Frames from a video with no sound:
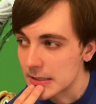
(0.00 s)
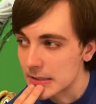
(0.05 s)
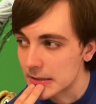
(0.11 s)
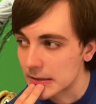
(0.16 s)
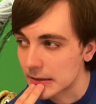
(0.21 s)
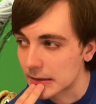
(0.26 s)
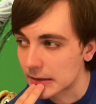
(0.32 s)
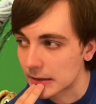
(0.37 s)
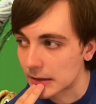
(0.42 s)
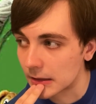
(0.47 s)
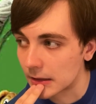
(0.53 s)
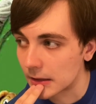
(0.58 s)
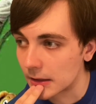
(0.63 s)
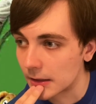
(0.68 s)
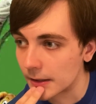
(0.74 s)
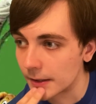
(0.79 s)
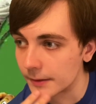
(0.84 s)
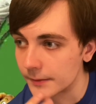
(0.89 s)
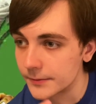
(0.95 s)

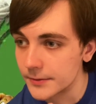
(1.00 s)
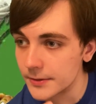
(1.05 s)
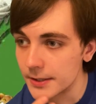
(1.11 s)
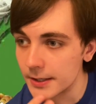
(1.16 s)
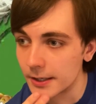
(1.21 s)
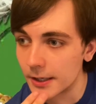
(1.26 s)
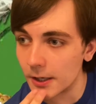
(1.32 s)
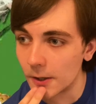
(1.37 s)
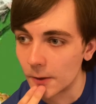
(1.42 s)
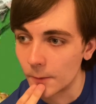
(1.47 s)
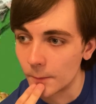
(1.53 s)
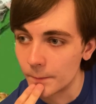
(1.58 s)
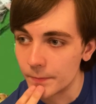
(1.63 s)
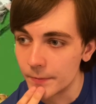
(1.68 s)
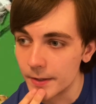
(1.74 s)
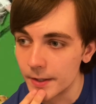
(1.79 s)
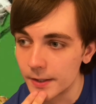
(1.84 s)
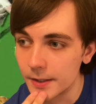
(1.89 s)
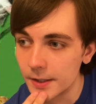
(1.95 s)
uh, you know,
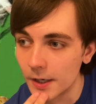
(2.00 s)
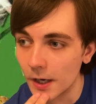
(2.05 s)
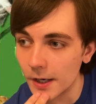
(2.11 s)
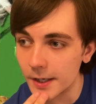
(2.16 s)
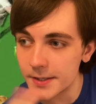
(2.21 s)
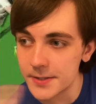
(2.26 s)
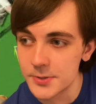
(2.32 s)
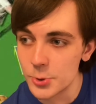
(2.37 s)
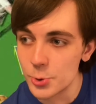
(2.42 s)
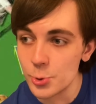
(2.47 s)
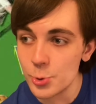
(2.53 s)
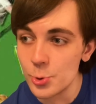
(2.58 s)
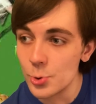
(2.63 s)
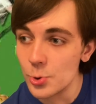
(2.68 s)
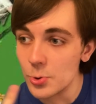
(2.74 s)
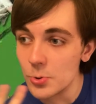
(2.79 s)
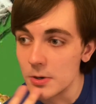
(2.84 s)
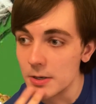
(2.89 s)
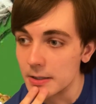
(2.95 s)

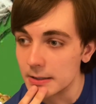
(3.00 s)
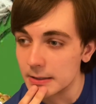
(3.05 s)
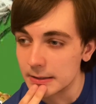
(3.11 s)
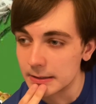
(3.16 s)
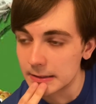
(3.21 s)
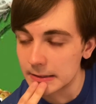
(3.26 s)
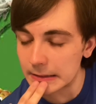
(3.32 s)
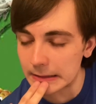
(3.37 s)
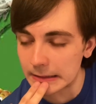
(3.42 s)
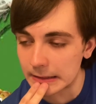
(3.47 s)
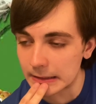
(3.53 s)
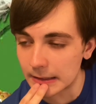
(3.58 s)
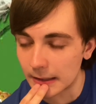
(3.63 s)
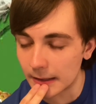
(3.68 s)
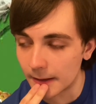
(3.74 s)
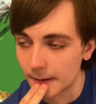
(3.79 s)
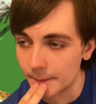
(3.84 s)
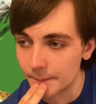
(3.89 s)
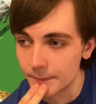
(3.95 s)
cockatoo,
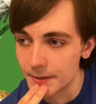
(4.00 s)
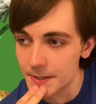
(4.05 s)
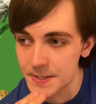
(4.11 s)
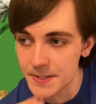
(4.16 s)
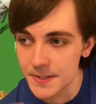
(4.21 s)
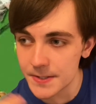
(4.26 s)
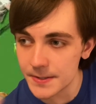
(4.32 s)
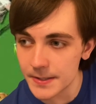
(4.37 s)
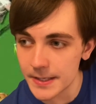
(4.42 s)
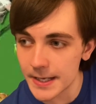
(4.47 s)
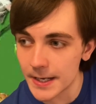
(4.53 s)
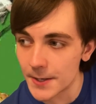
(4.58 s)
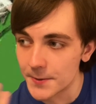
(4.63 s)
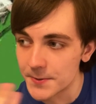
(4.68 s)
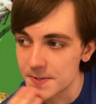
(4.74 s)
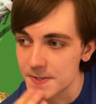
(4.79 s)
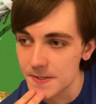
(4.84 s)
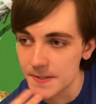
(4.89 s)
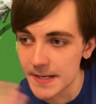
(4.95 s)
uh, you know,
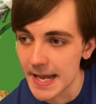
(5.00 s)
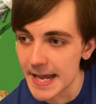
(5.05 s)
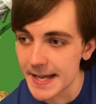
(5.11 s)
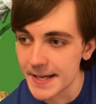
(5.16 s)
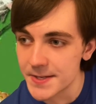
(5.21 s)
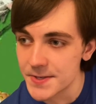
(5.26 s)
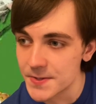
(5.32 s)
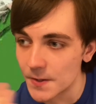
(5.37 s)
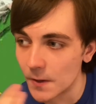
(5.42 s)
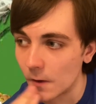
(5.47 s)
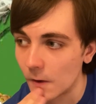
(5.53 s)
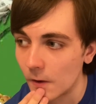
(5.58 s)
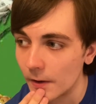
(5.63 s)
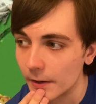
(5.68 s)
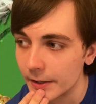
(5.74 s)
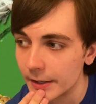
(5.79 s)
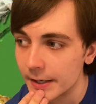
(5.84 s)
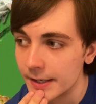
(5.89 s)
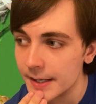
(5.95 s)
snake
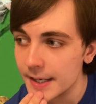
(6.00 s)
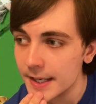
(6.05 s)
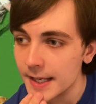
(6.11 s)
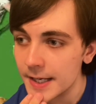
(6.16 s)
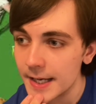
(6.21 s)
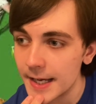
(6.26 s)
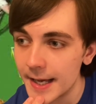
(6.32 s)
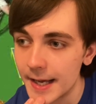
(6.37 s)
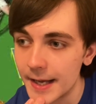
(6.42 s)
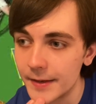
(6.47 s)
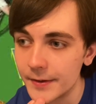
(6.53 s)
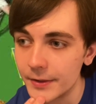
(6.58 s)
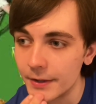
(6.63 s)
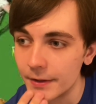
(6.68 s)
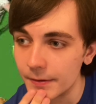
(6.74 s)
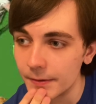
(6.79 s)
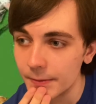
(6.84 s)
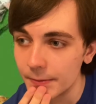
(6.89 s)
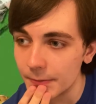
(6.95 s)
song,
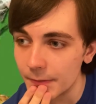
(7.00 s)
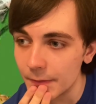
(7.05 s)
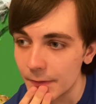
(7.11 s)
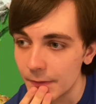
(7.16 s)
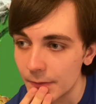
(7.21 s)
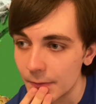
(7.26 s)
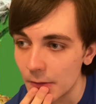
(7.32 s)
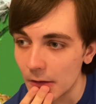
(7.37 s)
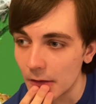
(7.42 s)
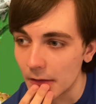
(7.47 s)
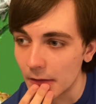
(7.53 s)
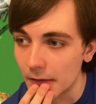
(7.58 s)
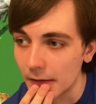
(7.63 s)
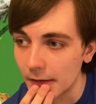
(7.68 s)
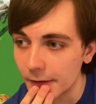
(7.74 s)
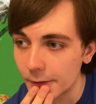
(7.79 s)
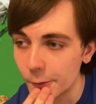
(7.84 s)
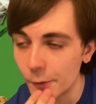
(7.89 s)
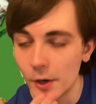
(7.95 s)
and
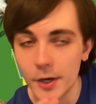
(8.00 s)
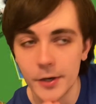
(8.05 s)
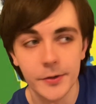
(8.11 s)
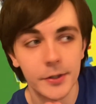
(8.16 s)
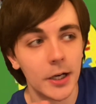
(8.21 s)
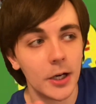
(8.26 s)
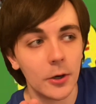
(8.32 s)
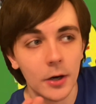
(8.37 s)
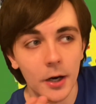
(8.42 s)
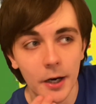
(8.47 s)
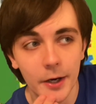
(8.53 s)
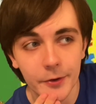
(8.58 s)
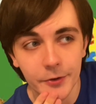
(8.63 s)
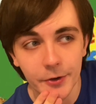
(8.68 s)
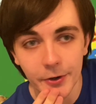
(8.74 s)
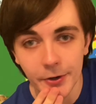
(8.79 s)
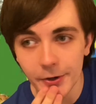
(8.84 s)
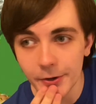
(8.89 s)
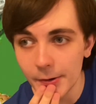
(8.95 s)
uh, crocodile
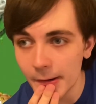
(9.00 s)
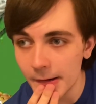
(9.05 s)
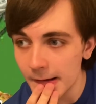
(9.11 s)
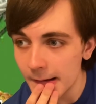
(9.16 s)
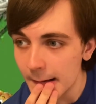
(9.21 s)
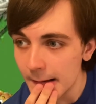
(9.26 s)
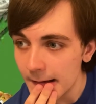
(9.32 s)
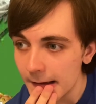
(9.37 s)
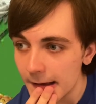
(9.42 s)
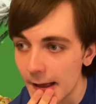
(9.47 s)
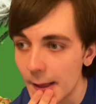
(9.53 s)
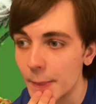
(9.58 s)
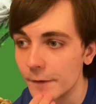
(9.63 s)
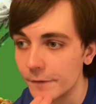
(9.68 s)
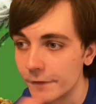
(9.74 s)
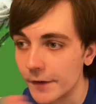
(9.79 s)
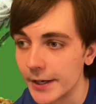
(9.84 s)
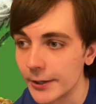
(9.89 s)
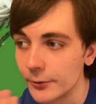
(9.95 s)
hunter, and the
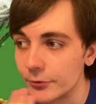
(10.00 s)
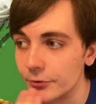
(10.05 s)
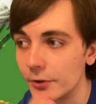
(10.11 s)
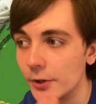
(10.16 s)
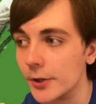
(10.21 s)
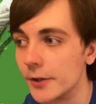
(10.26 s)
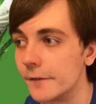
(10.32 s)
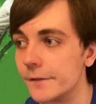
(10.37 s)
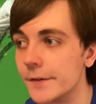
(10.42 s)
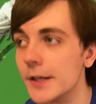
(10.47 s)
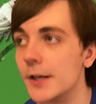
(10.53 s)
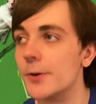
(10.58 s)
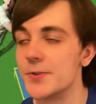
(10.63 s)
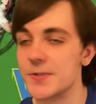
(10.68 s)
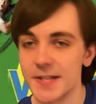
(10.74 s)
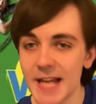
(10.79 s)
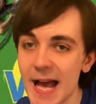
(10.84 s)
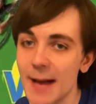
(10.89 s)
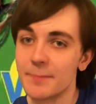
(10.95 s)
final song of you know,
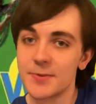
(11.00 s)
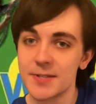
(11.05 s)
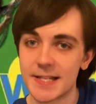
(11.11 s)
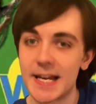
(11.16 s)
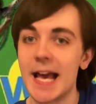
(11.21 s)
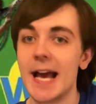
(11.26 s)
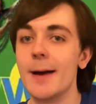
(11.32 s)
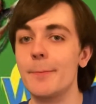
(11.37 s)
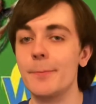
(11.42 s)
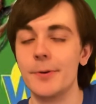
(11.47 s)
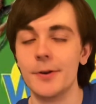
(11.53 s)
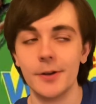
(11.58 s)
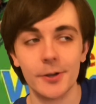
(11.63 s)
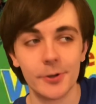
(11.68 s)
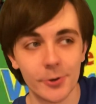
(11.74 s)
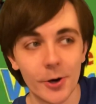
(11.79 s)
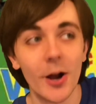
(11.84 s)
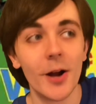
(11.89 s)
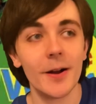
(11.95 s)
snap snap,
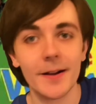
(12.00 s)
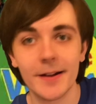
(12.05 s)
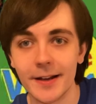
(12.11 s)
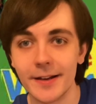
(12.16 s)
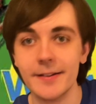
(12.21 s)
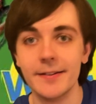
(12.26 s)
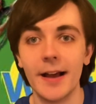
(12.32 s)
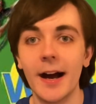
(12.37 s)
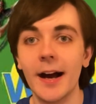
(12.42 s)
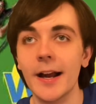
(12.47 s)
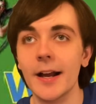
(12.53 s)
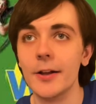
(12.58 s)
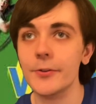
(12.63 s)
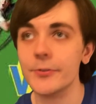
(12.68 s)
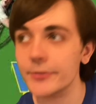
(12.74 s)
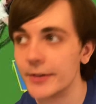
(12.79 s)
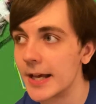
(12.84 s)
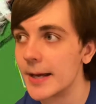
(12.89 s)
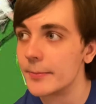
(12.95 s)
crocodile
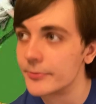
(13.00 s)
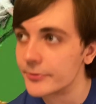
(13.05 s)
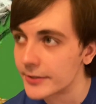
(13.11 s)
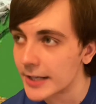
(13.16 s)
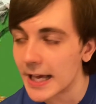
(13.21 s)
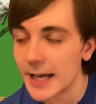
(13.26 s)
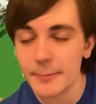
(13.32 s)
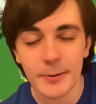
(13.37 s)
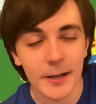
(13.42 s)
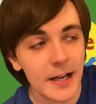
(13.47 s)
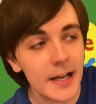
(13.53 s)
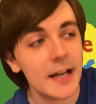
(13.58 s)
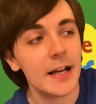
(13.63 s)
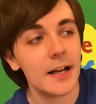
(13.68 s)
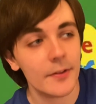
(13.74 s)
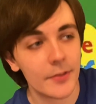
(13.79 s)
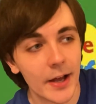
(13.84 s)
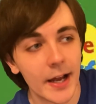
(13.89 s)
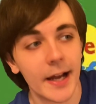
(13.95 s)
snap snap,
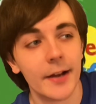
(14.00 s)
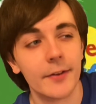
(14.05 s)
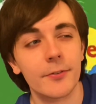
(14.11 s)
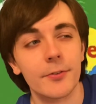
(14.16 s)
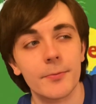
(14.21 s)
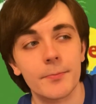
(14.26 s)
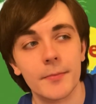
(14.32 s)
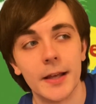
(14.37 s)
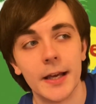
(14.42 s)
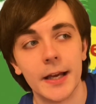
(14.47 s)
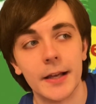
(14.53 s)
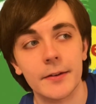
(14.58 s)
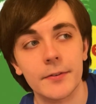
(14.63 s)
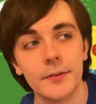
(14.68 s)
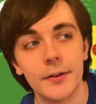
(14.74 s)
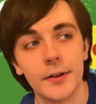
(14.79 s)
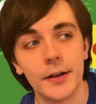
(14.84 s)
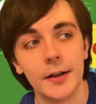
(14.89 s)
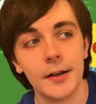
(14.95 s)
that,
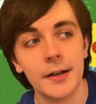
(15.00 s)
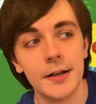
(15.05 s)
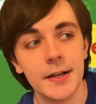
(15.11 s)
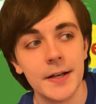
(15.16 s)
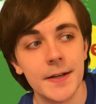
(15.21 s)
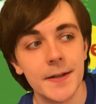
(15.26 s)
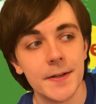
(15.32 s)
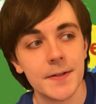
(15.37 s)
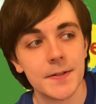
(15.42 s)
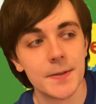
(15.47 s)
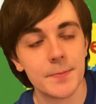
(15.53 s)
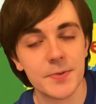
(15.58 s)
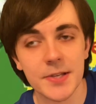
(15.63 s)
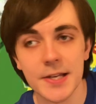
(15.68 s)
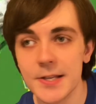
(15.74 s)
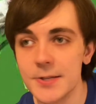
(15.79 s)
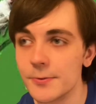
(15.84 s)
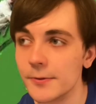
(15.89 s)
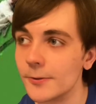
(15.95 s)
and uh, some
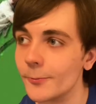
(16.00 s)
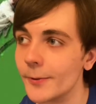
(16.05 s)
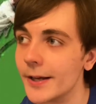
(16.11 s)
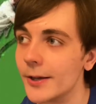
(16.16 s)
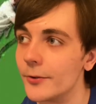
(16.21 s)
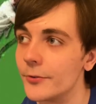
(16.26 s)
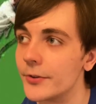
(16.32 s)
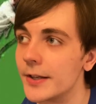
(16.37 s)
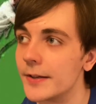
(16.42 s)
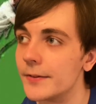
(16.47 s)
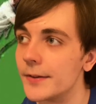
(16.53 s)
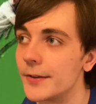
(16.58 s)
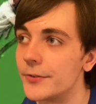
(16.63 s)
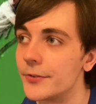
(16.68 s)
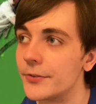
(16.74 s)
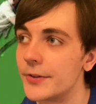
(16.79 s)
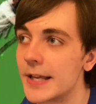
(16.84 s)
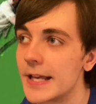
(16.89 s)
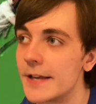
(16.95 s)
scenes with the Wiggles and and
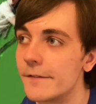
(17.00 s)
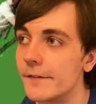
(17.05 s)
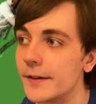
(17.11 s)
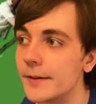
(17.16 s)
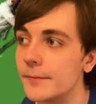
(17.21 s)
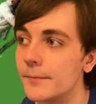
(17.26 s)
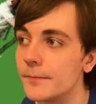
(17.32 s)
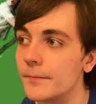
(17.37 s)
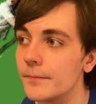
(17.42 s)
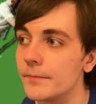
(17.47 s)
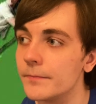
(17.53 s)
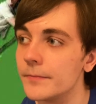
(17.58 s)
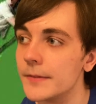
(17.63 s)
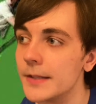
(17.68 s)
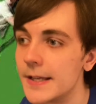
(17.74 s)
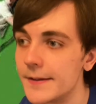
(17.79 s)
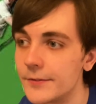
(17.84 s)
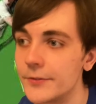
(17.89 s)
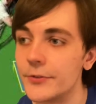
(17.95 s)
Steve, and
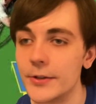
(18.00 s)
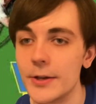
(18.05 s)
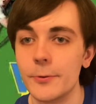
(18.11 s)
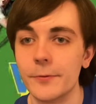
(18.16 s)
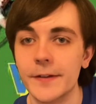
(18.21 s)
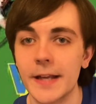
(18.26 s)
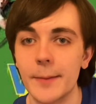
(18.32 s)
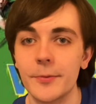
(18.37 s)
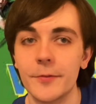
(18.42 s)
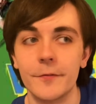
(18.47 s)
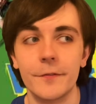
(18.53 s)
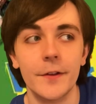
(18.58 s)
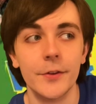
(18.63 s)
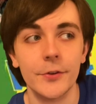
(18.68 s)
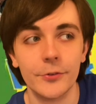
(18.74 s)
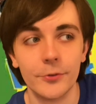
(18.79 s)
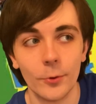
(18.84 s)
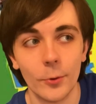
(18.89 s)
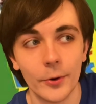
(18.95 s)
even say with Captain
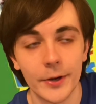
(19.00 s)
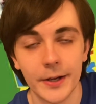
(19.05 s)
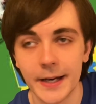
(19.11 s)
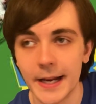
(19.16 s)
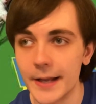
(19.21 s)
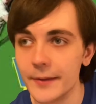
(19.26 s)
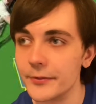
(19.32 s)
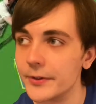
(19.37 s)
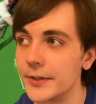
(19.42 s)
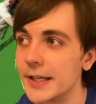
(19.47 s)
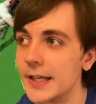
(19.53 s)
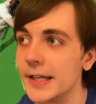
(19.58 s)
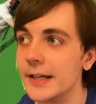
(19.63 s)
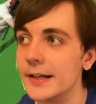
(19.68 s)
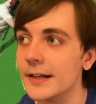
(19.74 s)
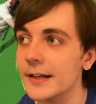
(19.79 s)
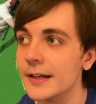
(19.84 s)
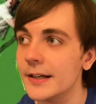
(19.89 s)
Feathersword and Anthony.